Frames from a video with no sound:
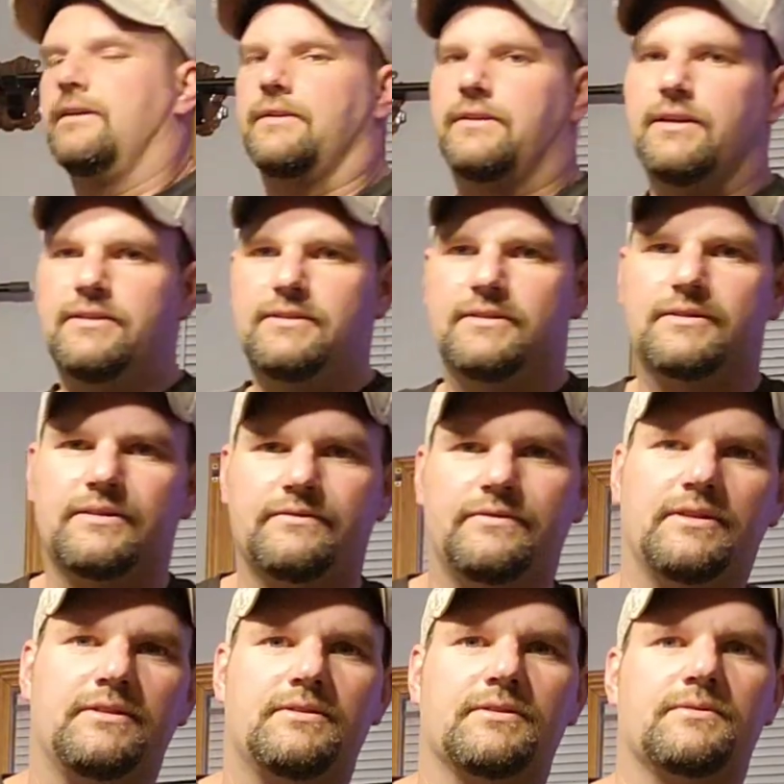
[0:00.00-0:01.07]
Gutson's
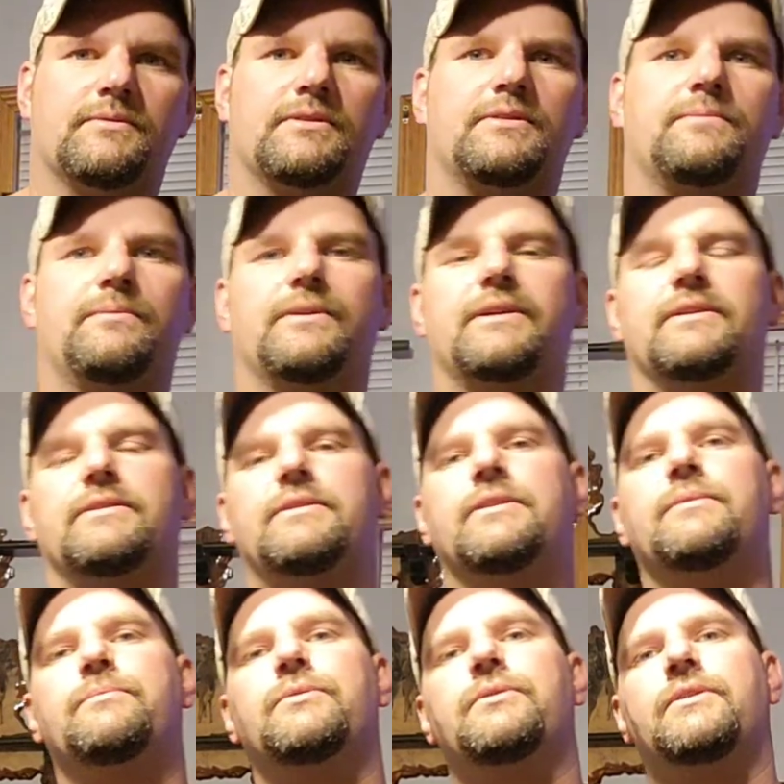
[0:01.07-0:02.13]
Adventures wants to bring it
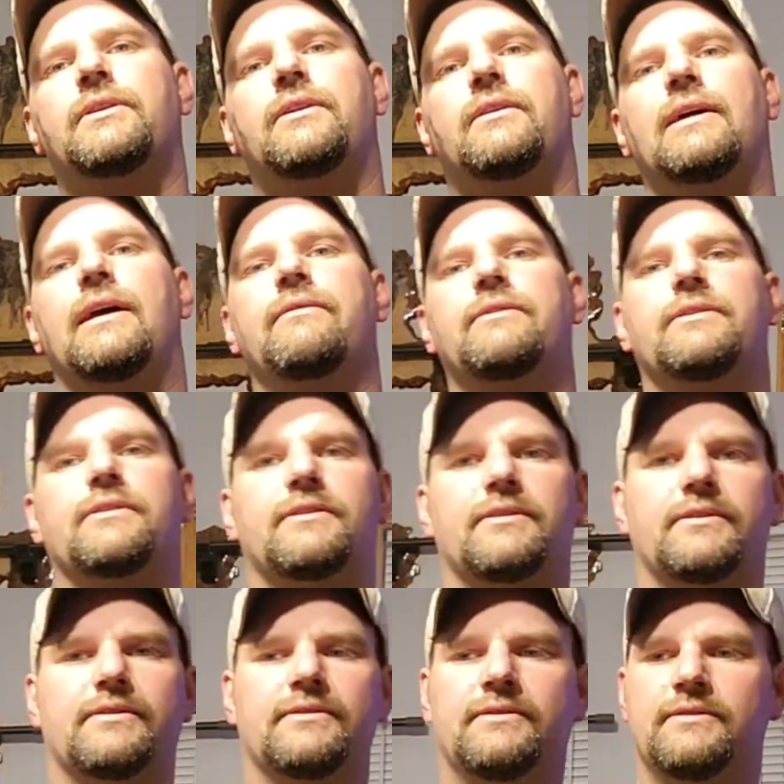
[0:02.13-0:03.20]
simple, y'all. I haven't
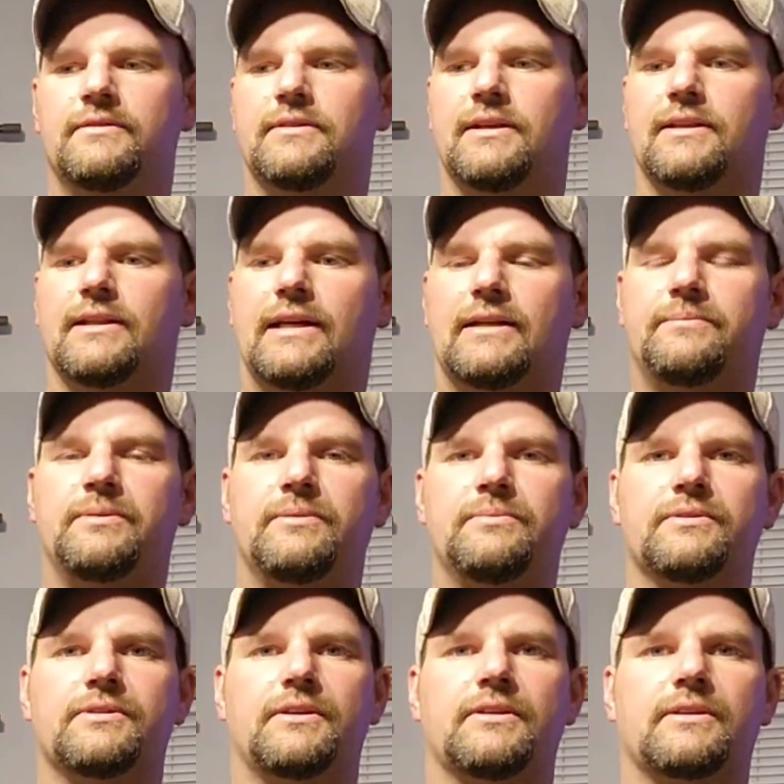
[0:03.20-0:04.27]
heard a lot of
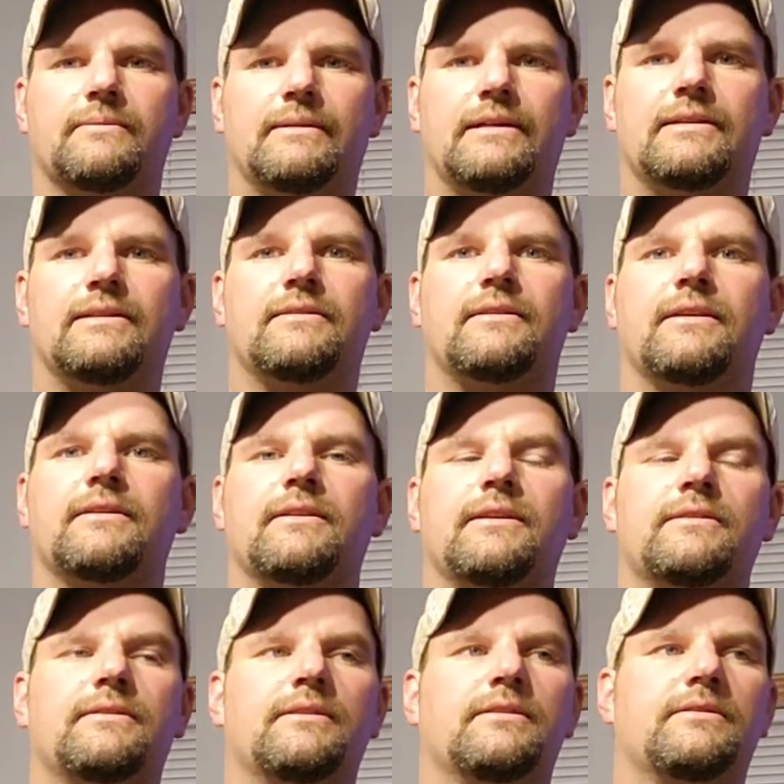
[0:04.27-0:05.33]
people talk about anything
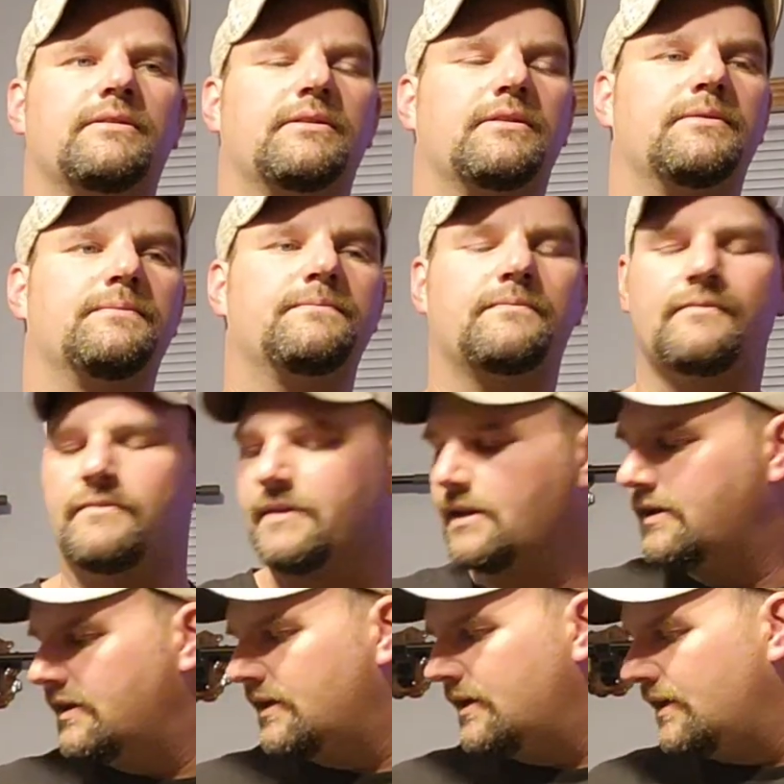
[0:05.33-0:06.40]
like this, so
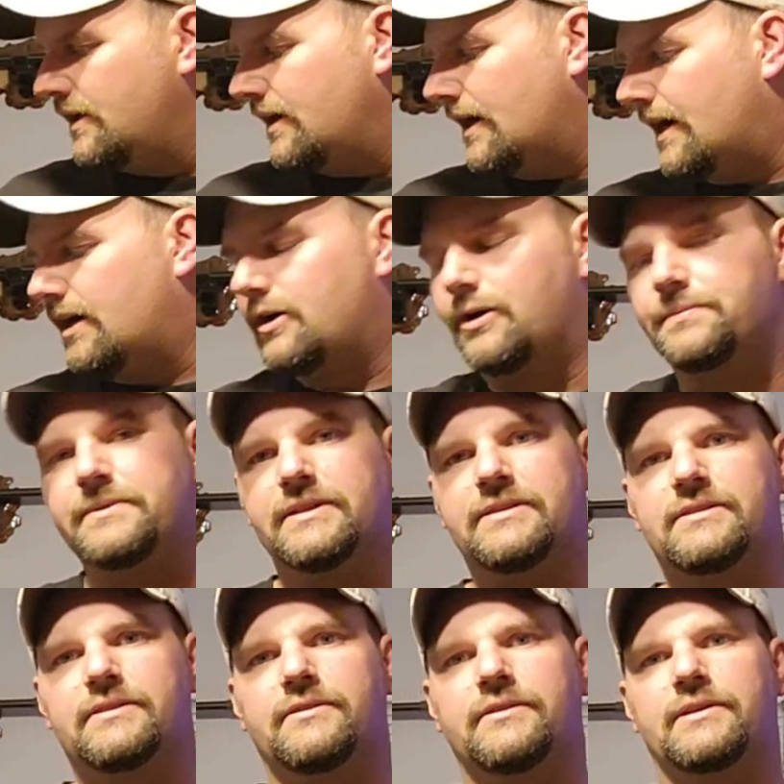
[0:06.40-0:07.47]
I hope
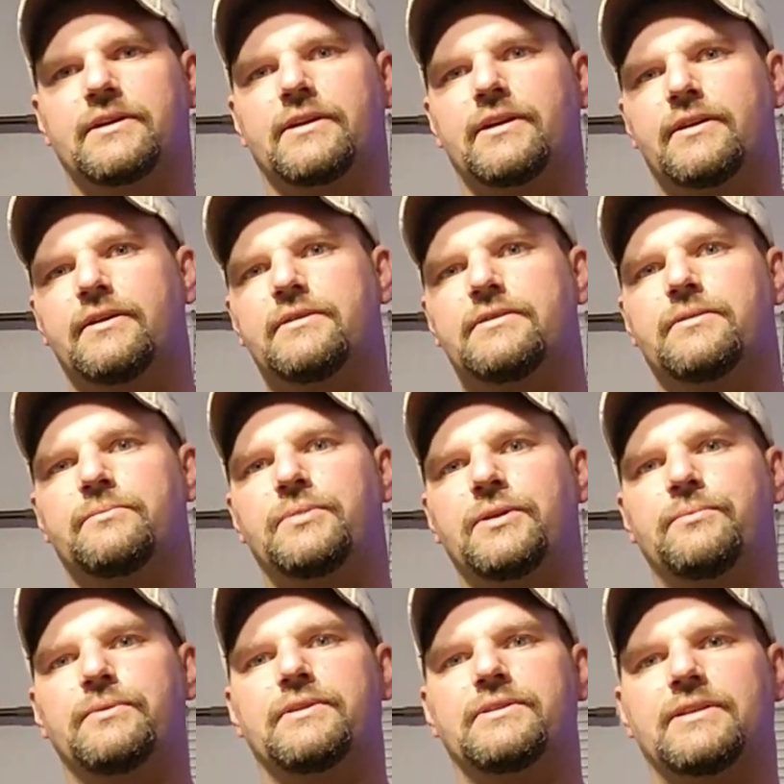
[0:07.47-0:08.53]
this is going to encourage some
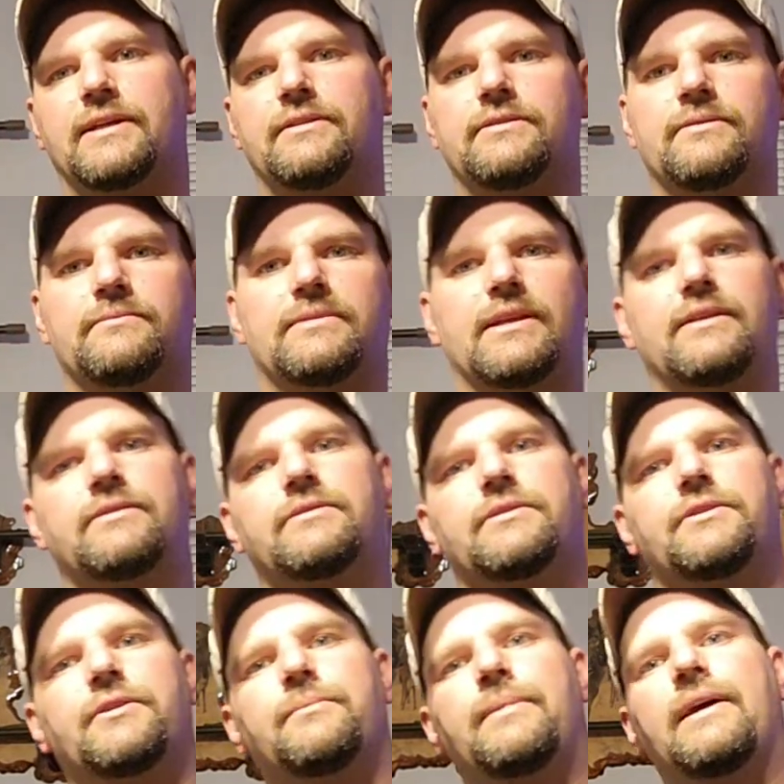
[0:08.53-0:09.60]
people to change some things in
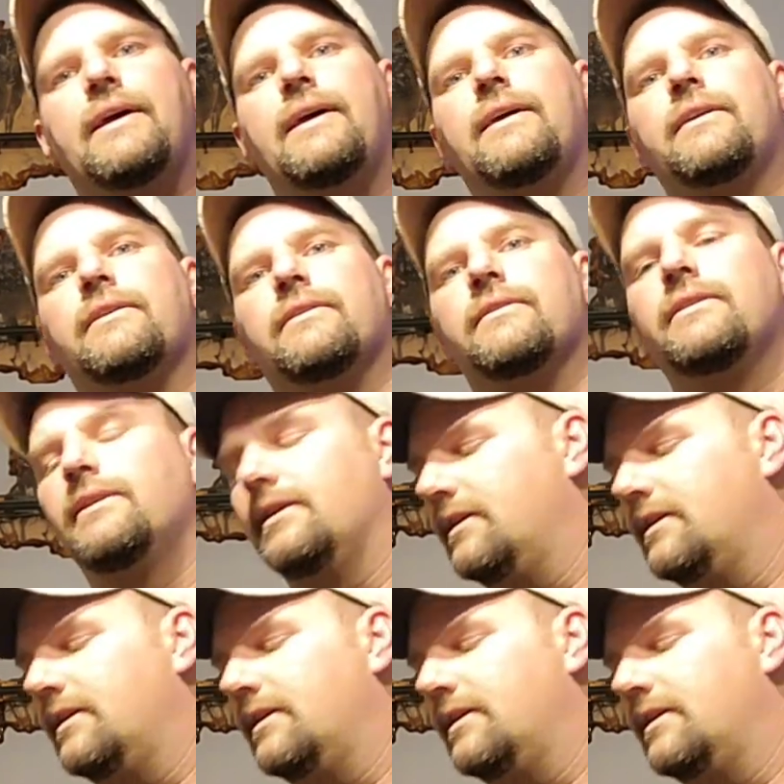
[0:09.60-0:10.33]
your bag and